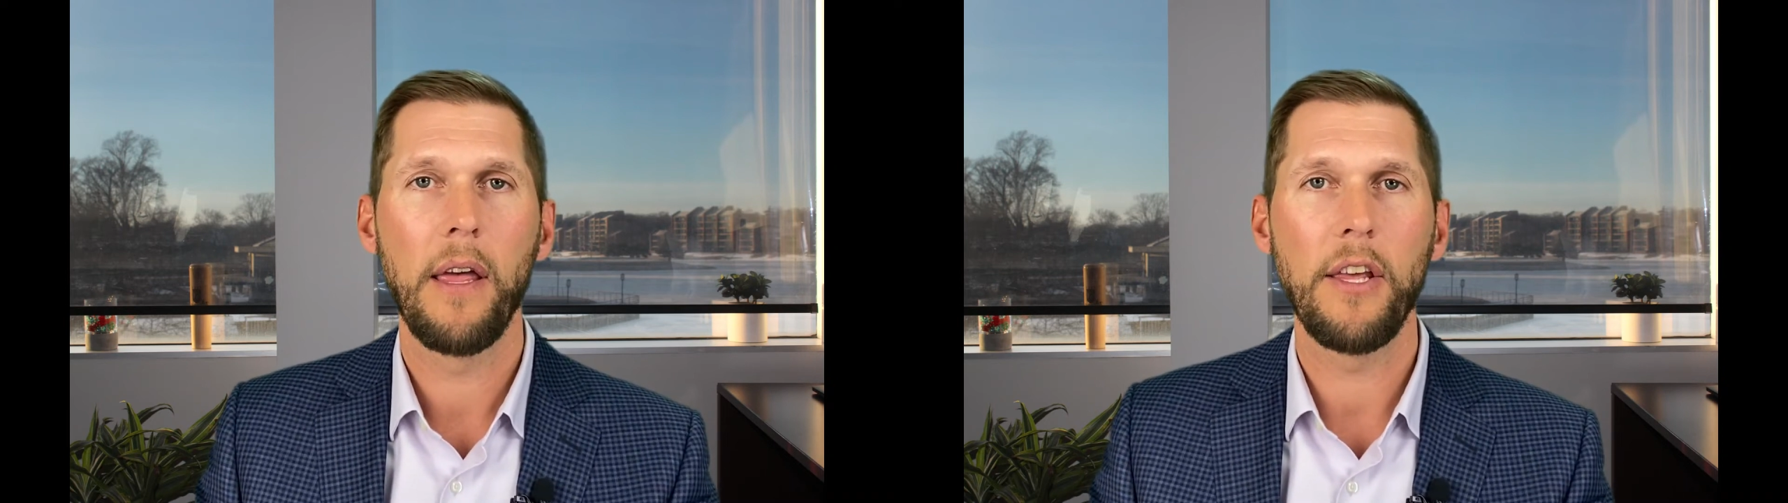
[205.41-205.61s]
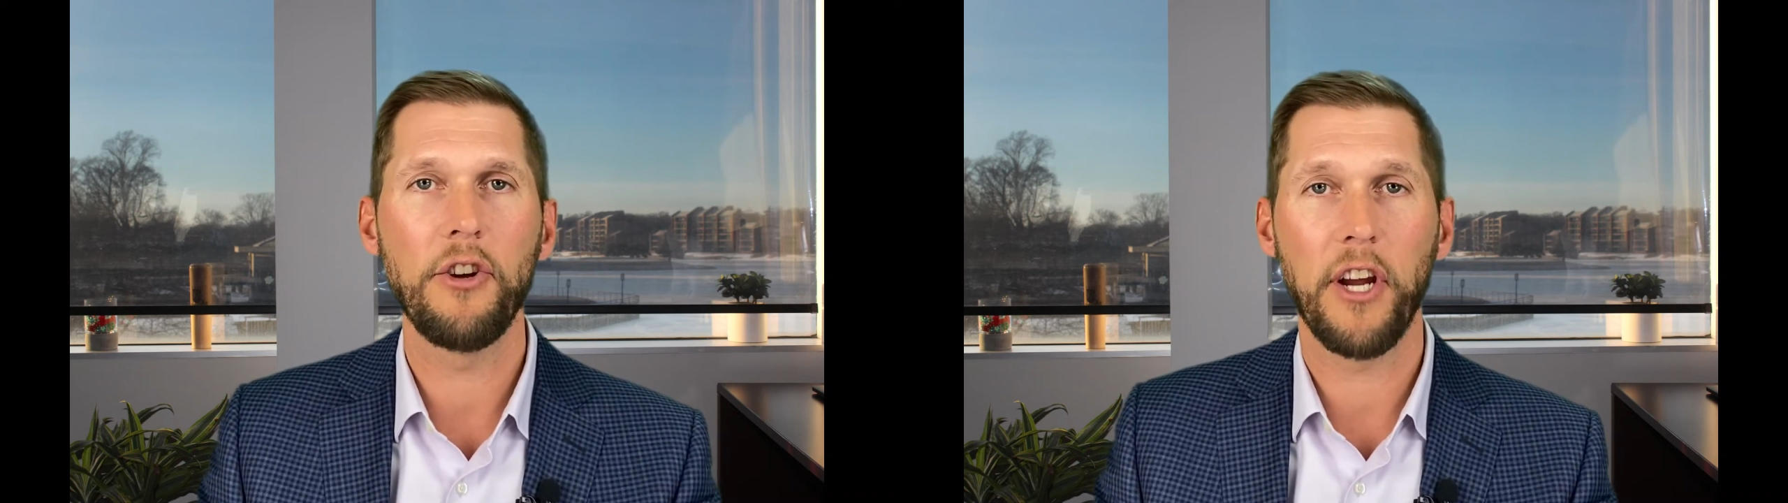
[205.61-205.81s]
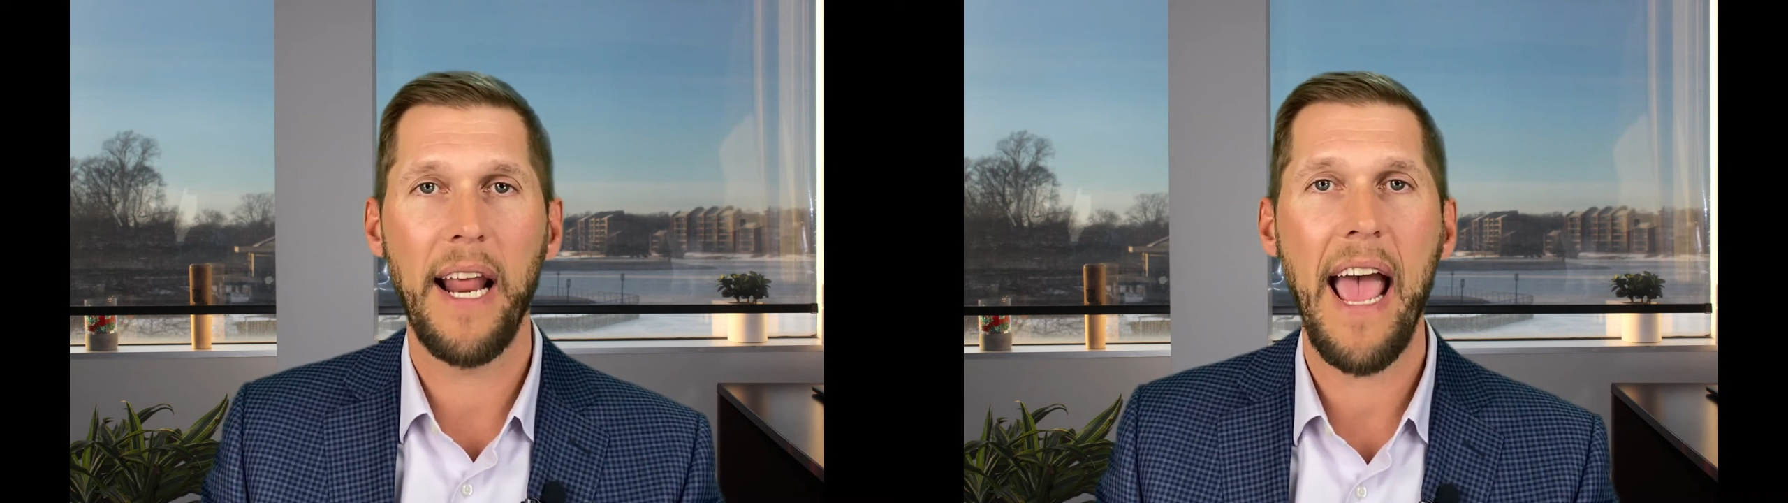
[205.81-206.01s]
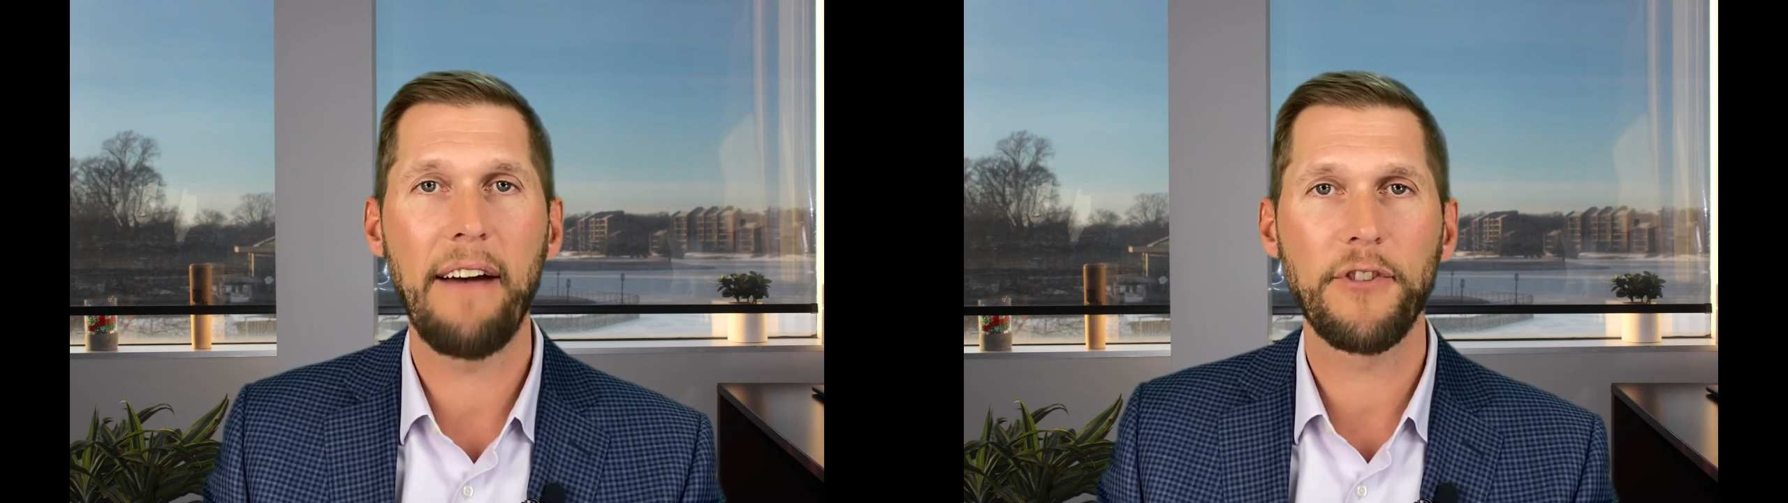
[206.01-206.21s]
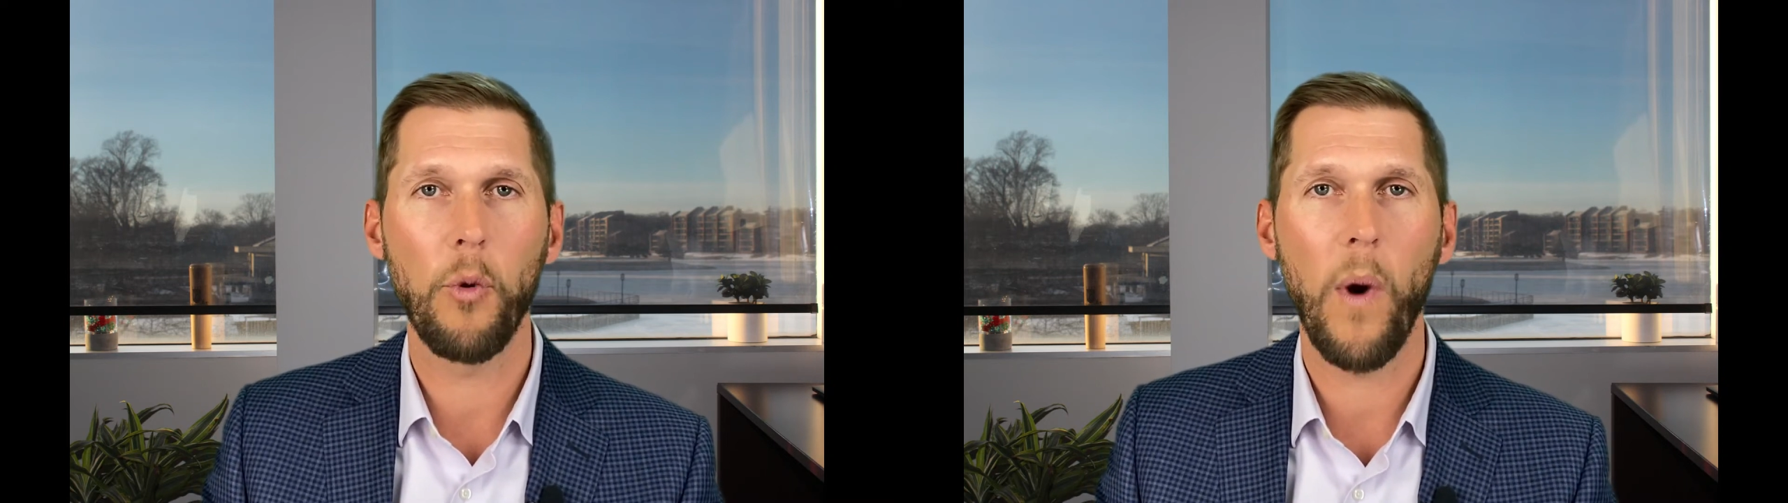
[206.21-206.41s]
You're going to
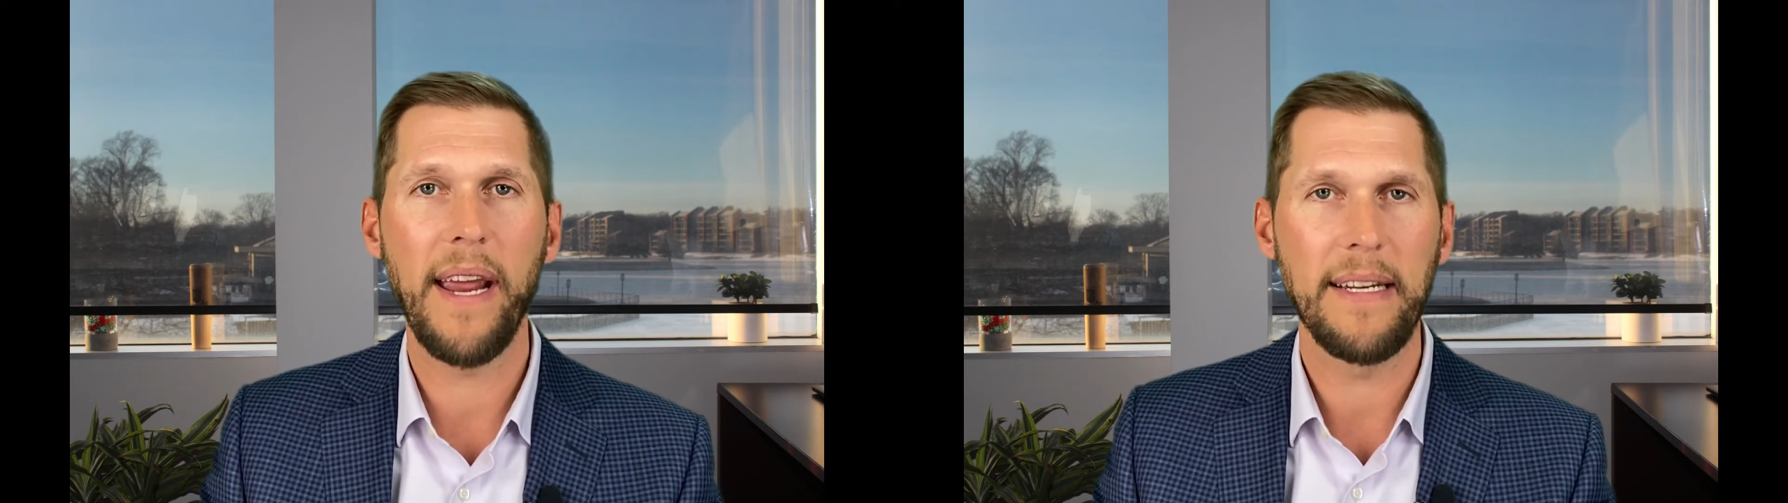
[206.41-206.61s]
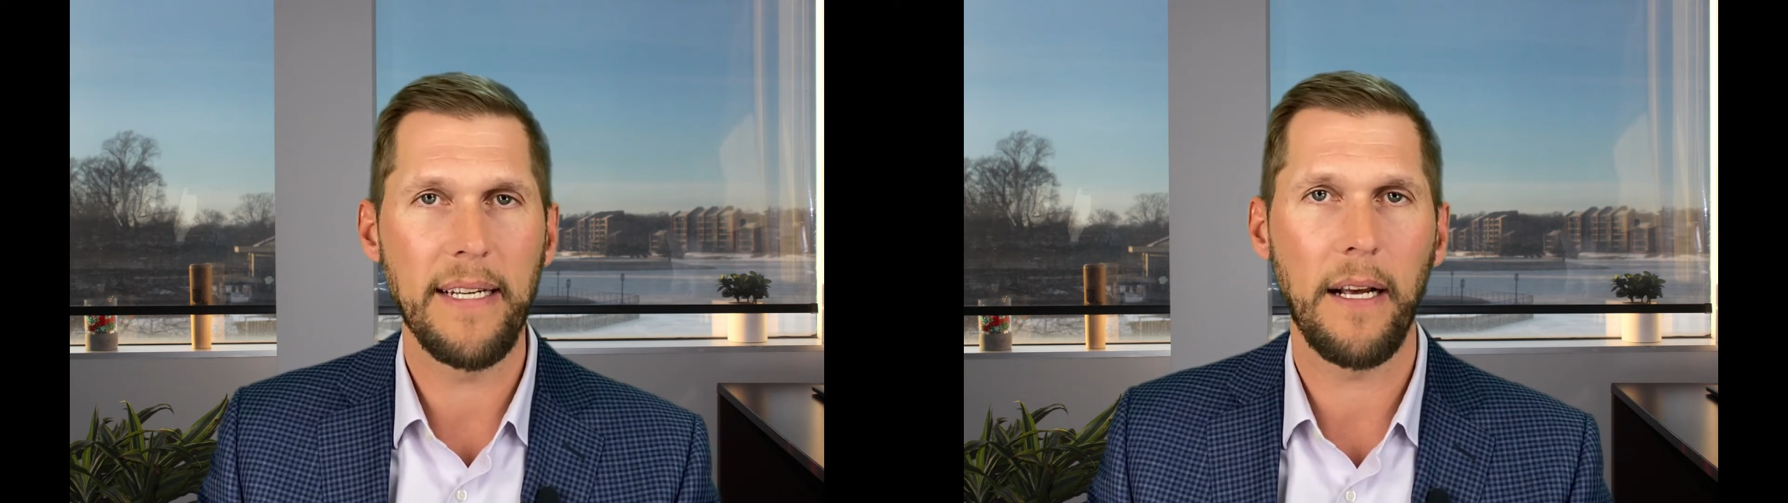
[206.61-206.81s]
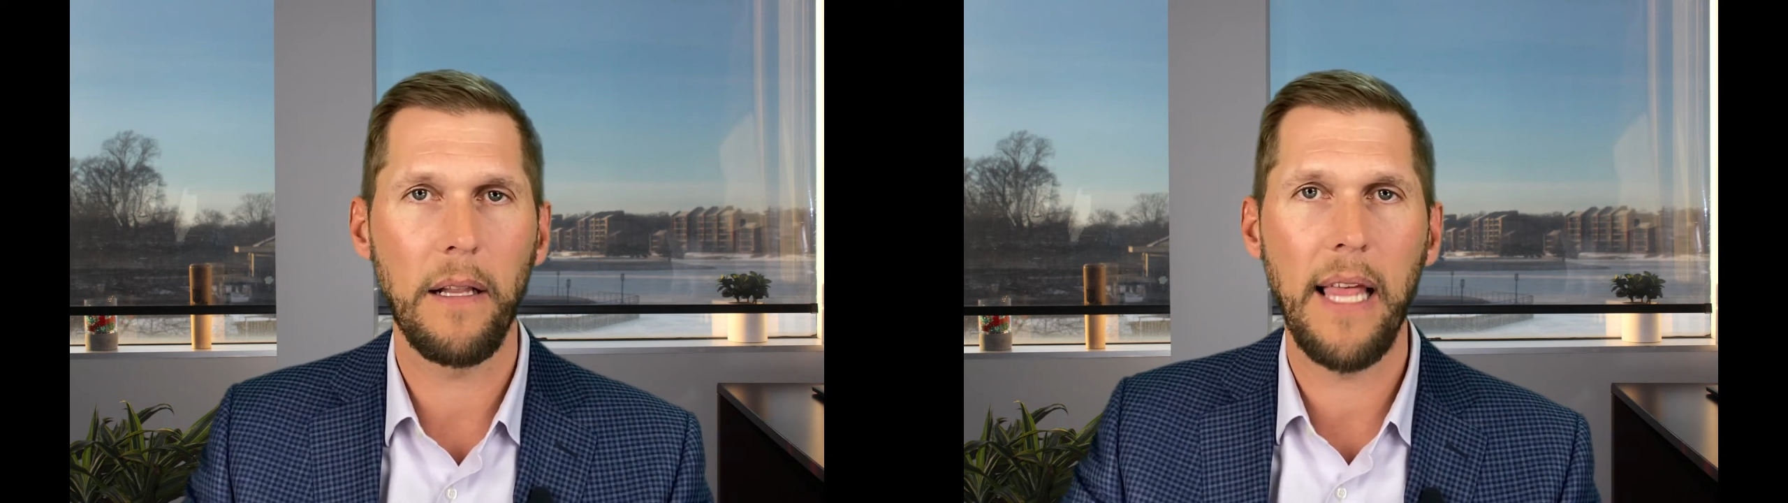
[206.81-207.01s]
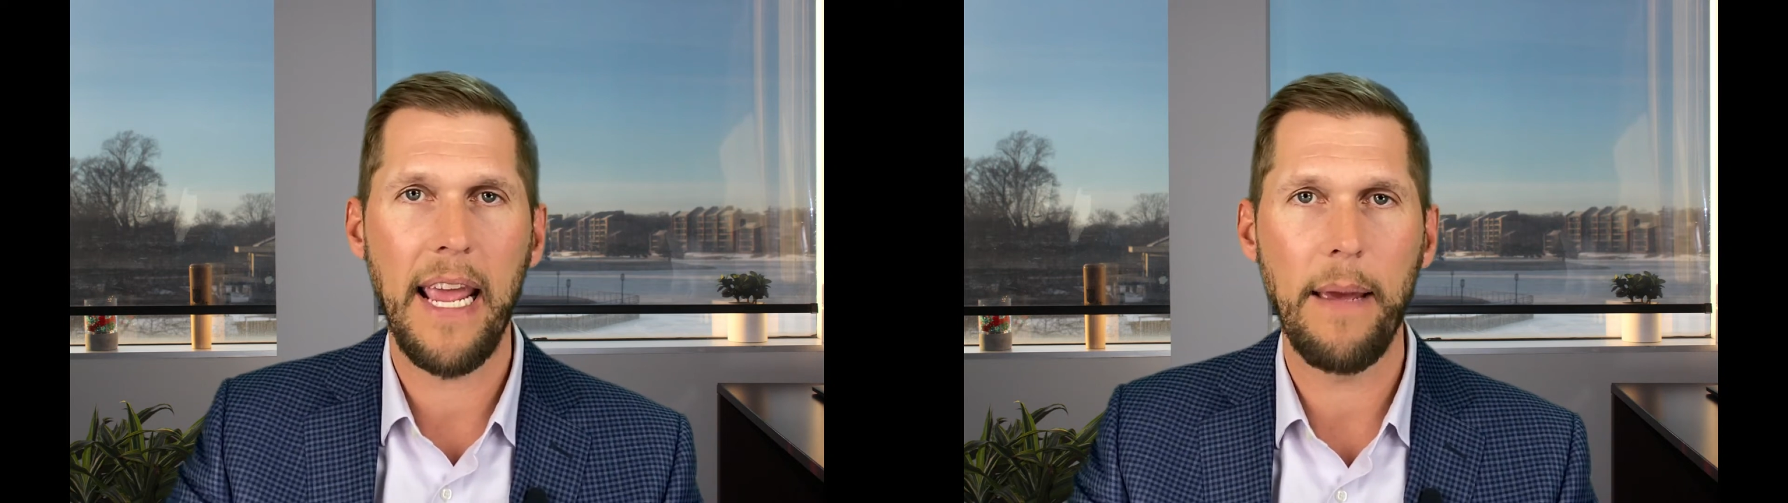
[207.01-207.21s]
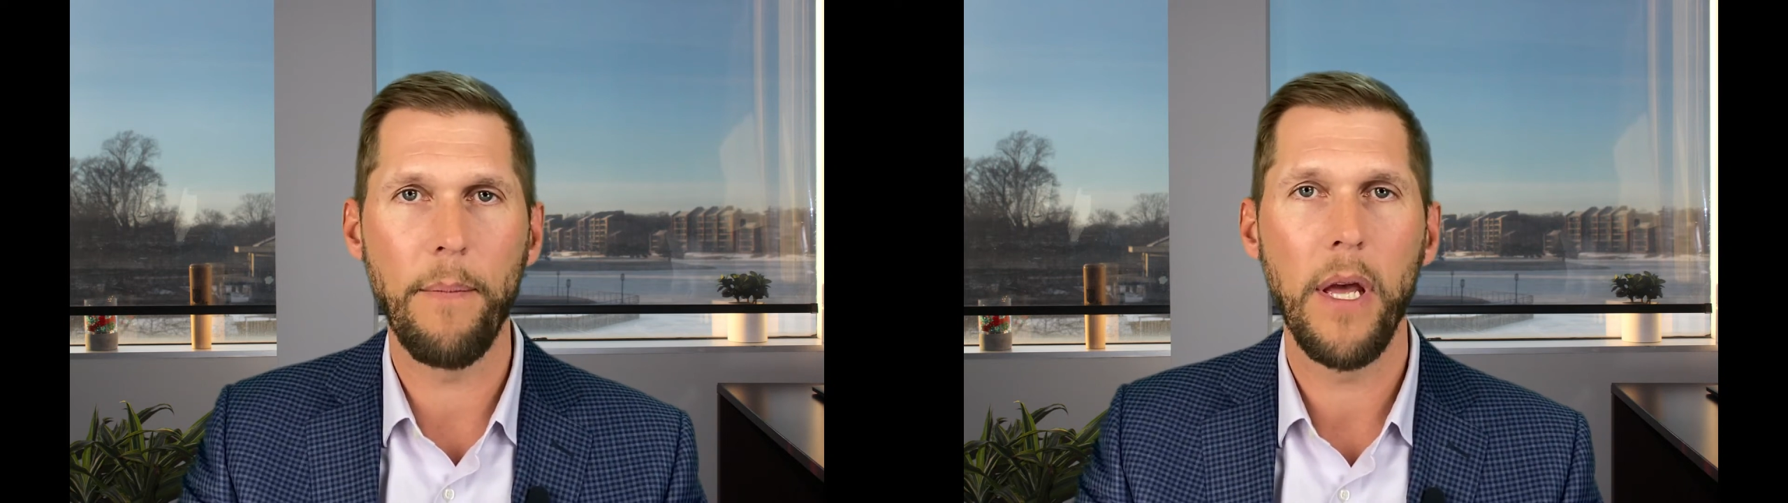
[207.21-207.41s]
have to wait to
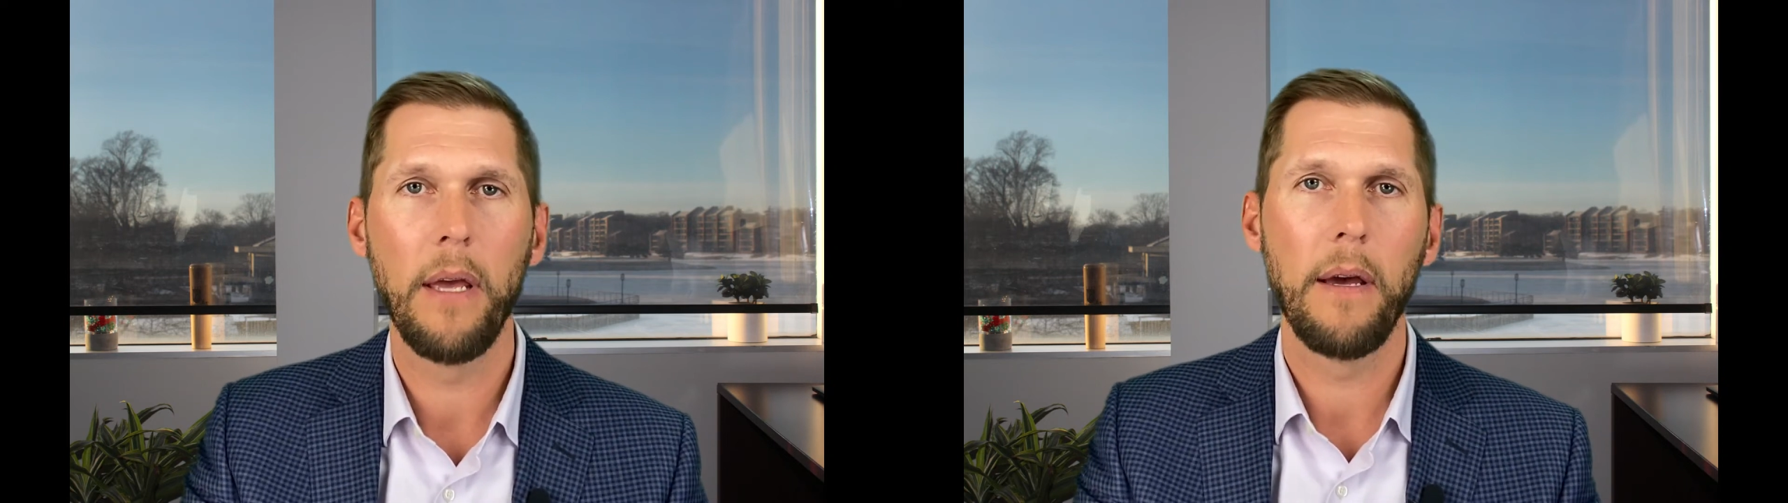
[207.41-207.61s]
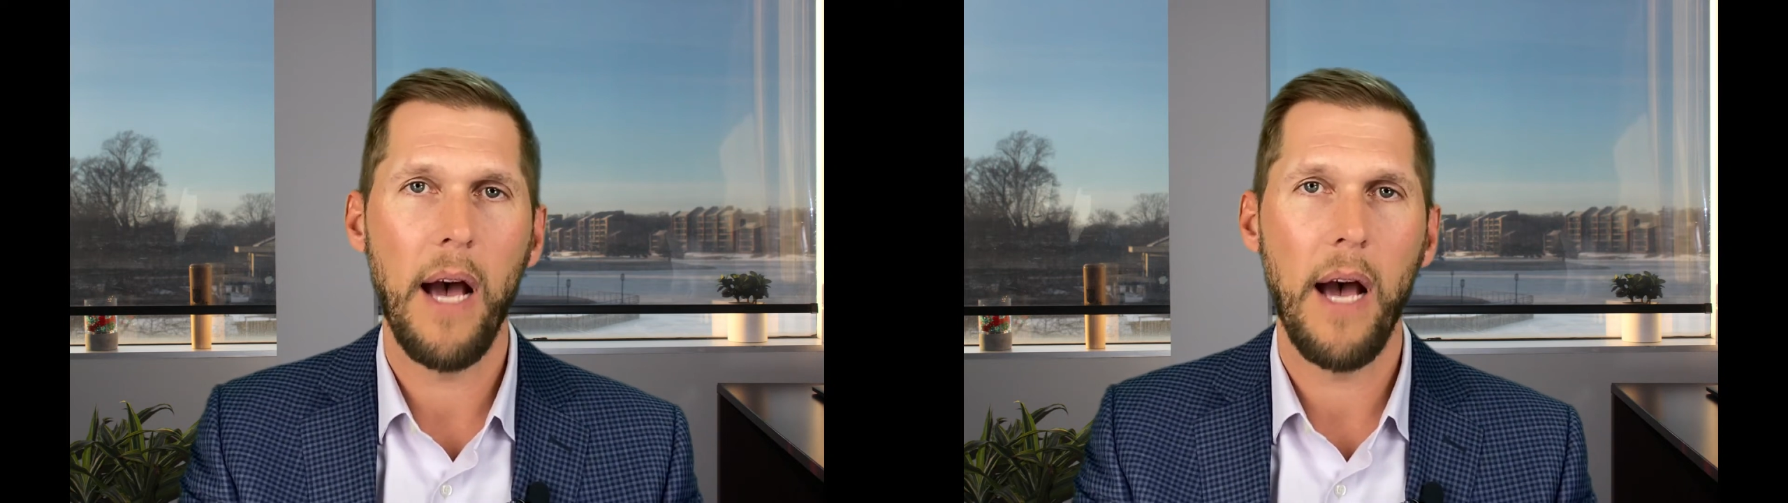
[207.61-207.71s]
claim